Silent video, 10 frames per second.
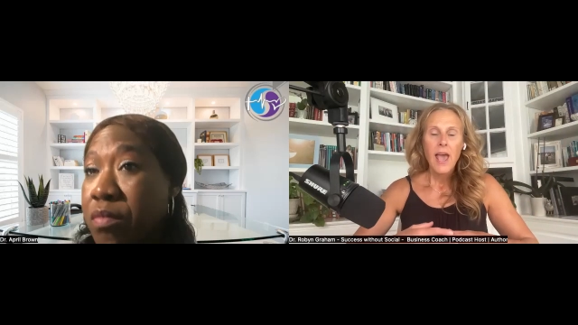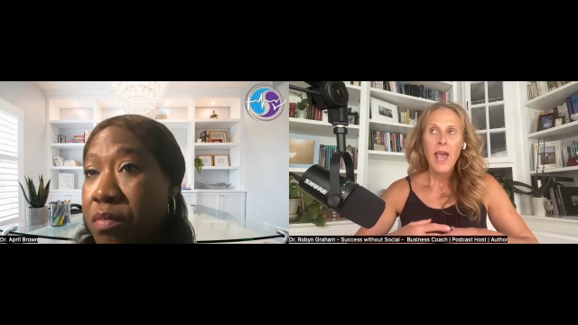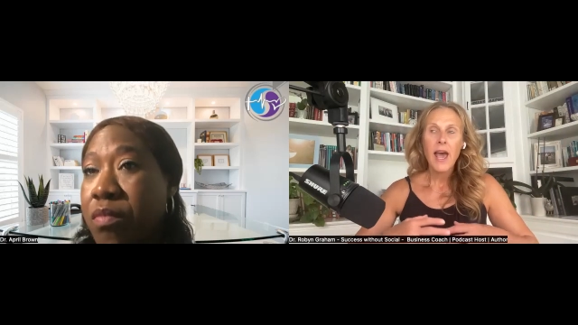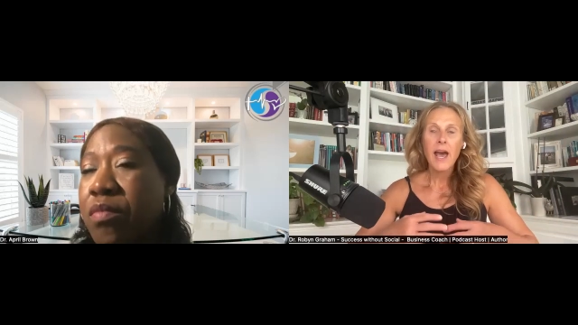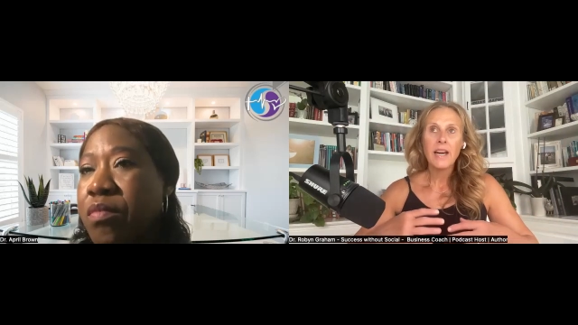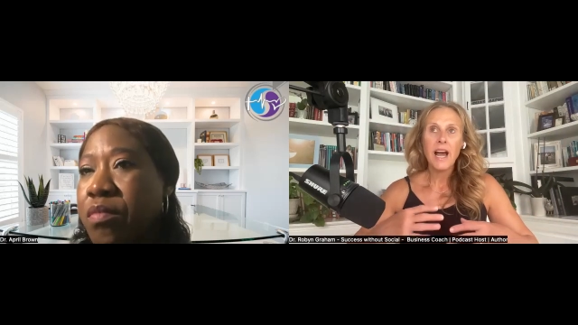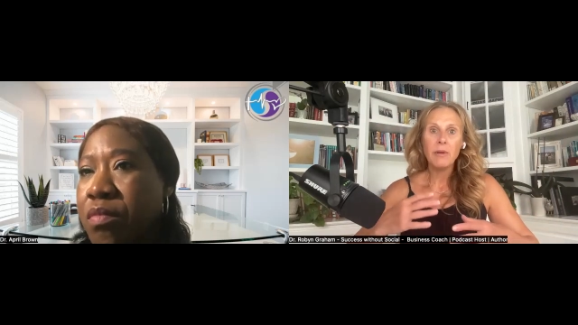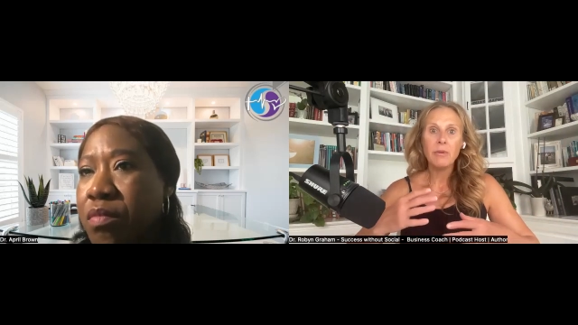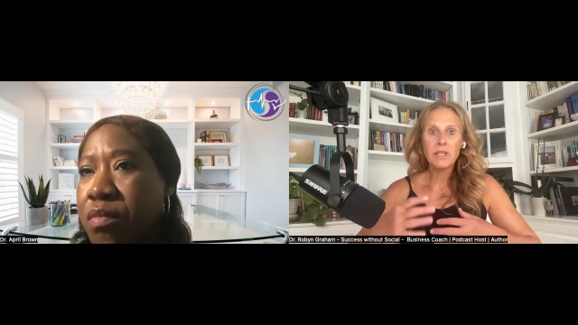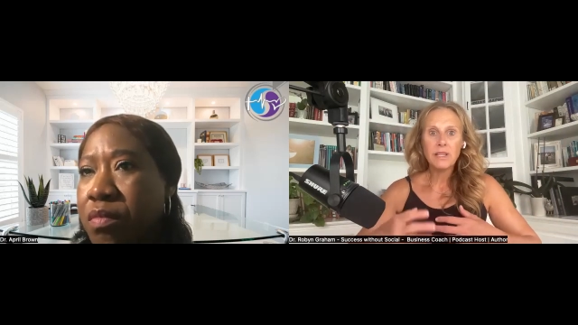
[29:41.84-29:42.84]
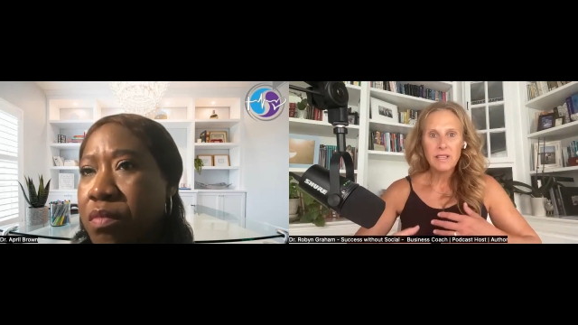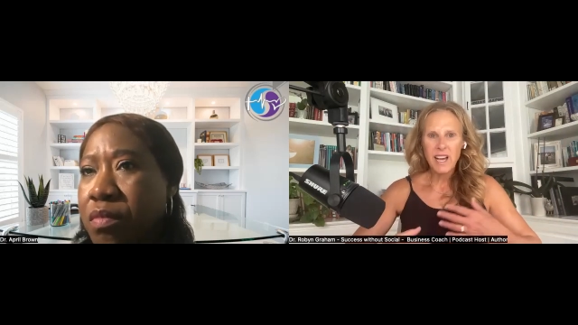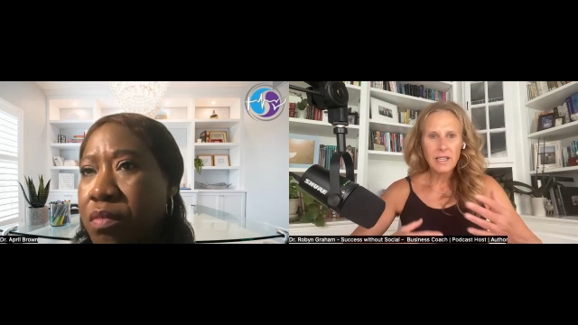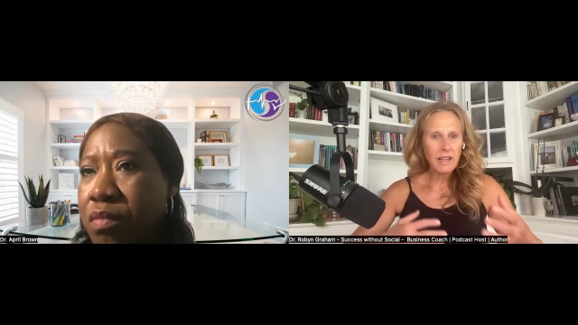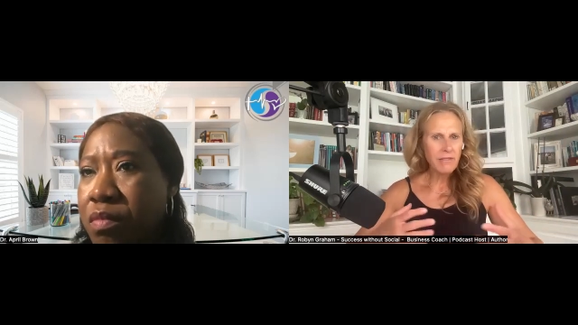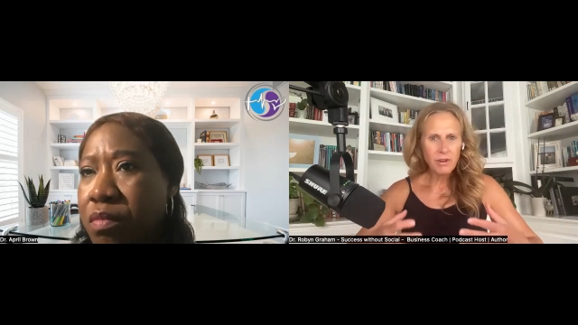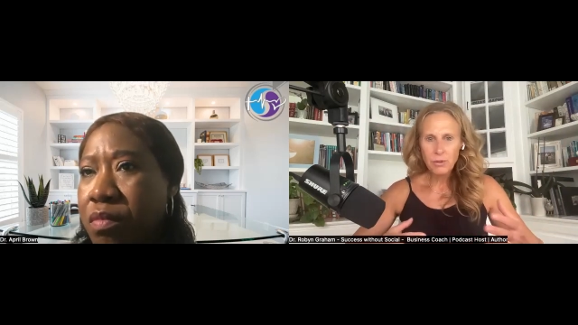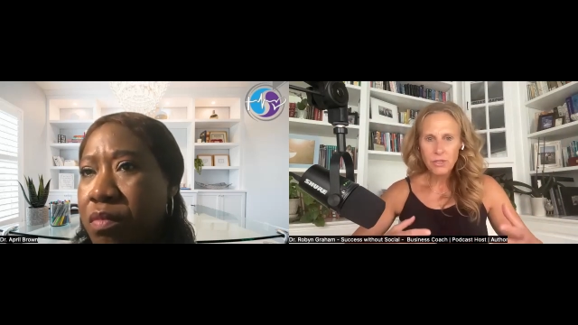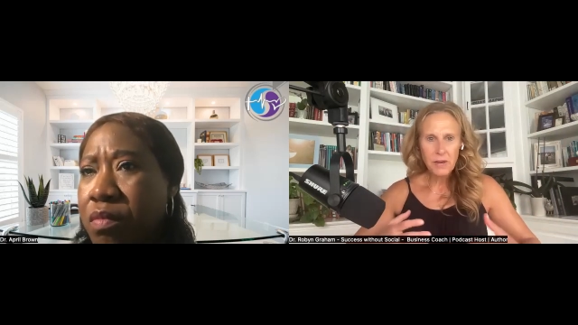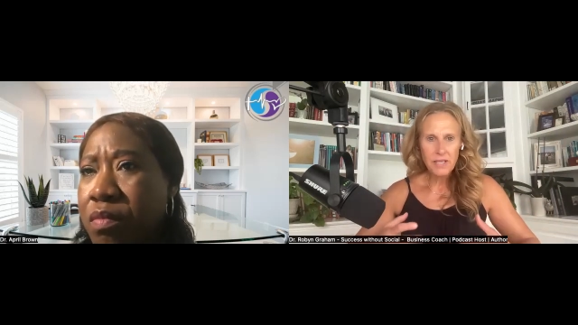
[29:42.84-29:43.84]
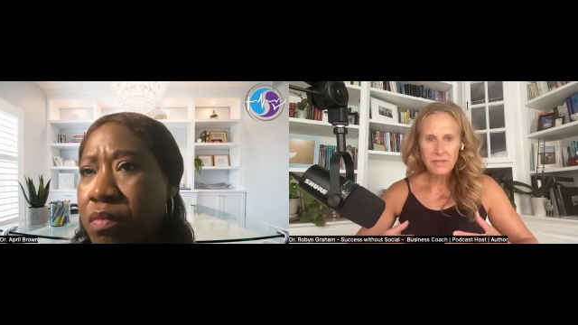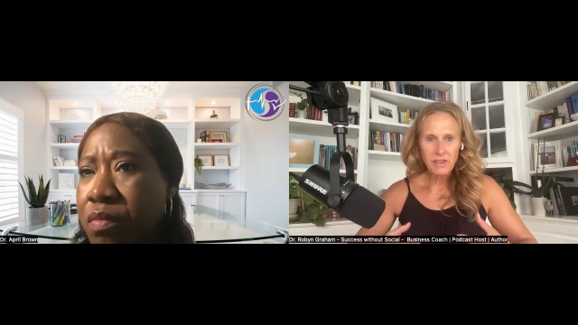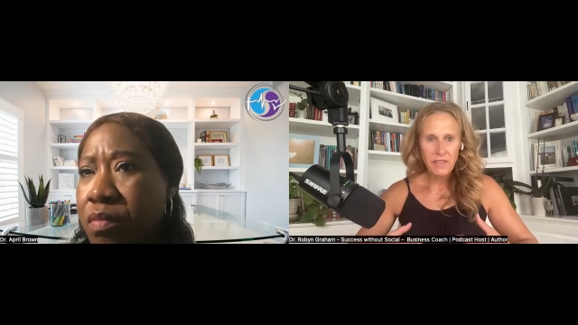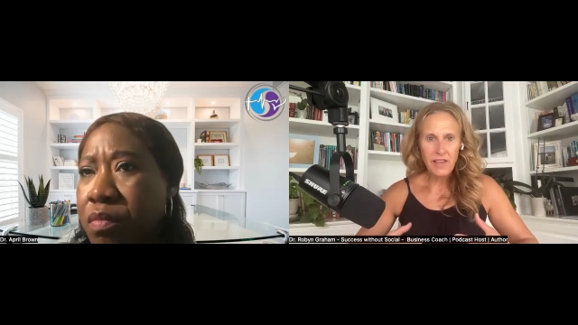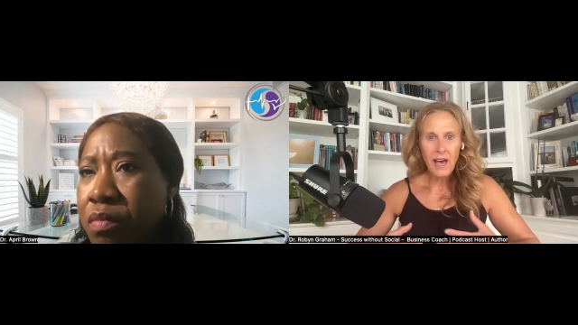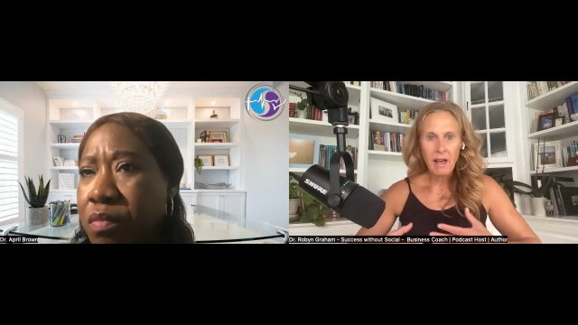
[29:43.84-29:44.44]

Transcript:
Speaker 1: And I'd love your perspective on that.